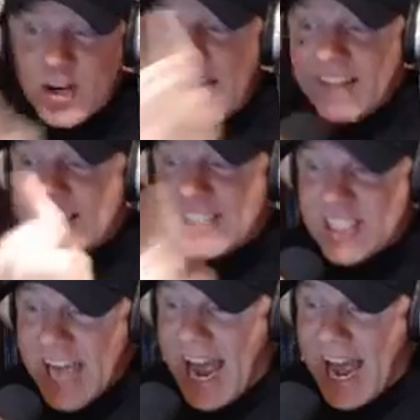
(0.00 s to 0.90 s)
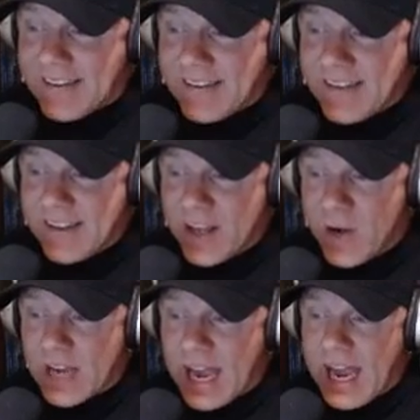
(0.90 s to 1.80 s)
in the chat,
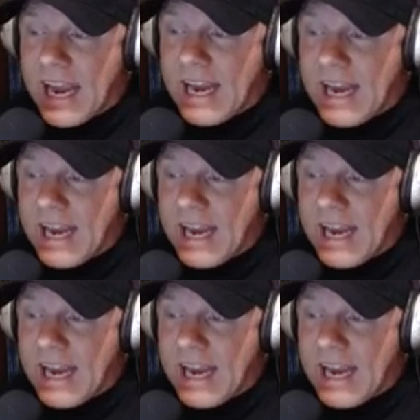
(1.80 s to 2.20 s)
okay?